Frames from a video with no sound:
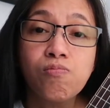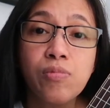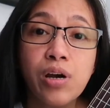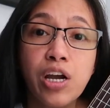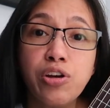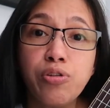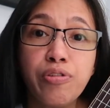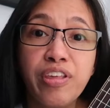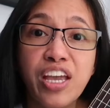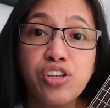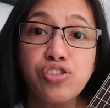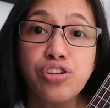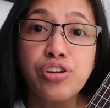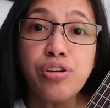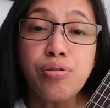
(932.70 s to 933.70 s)
a new thing
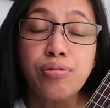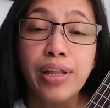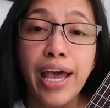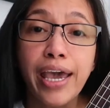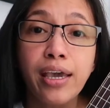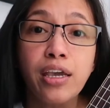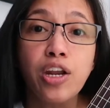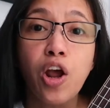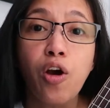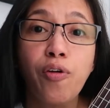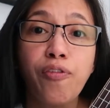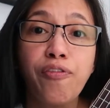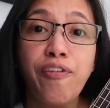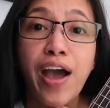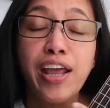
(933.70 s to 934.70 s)
to do, like, you know,
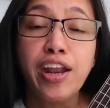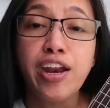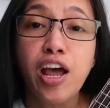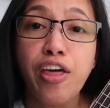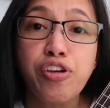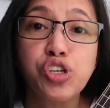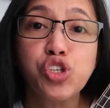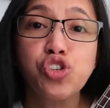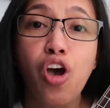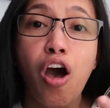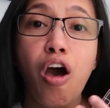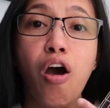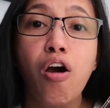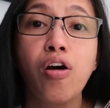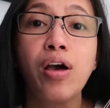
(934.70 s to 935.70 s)
find another
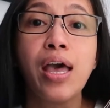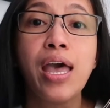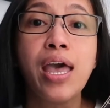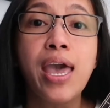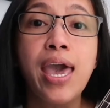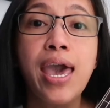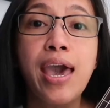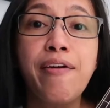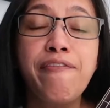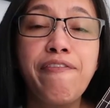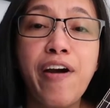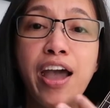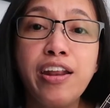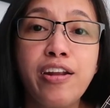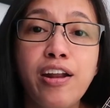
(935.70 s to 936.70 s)
song,
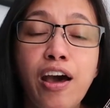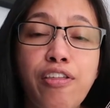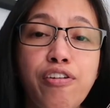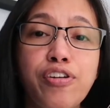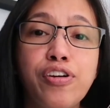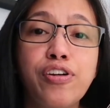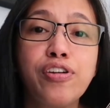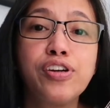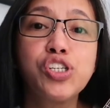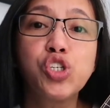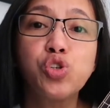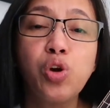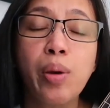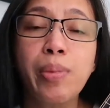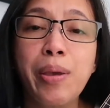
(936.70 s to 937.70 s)
find another
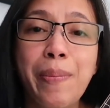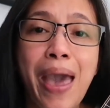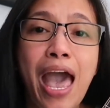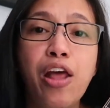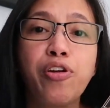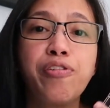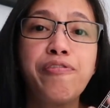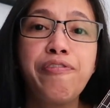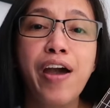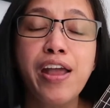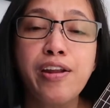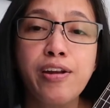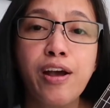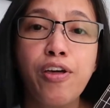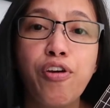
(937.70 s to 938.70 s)
strumming pattern, find
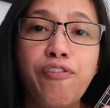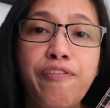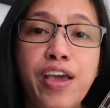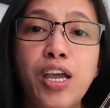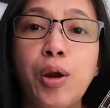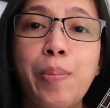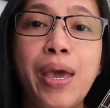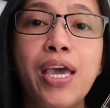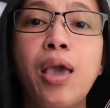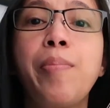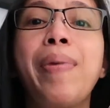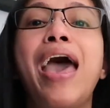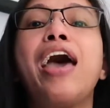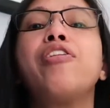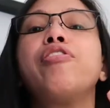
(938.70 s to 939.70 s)
another finger picking
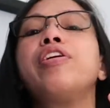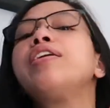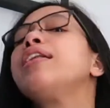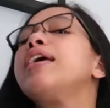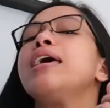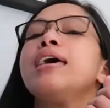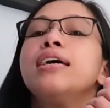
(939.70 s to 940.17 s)
pattern.